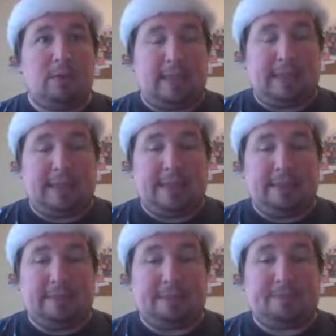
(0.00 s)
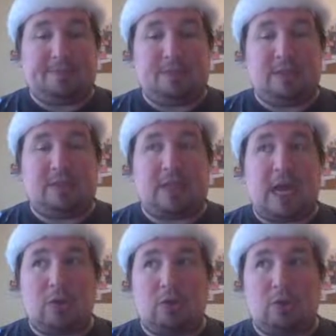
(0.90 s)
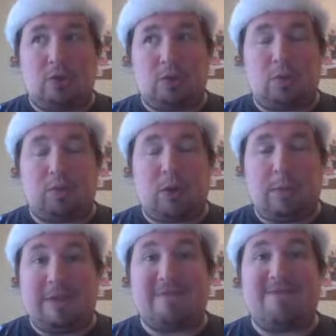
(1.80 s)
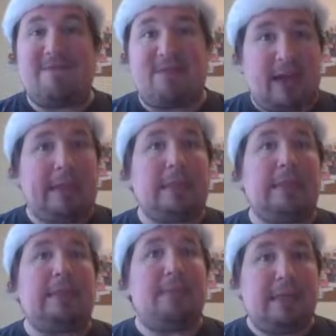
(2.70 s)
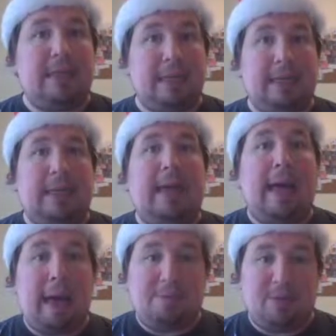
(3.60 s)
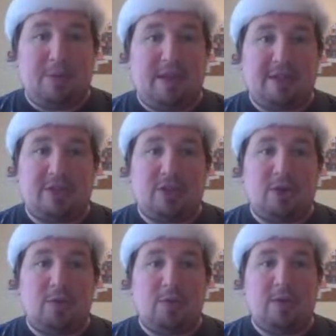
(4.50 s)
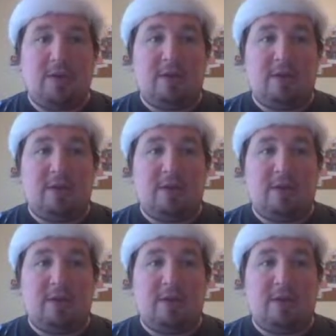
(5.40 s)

and stockholders will probably finally be happy with that. So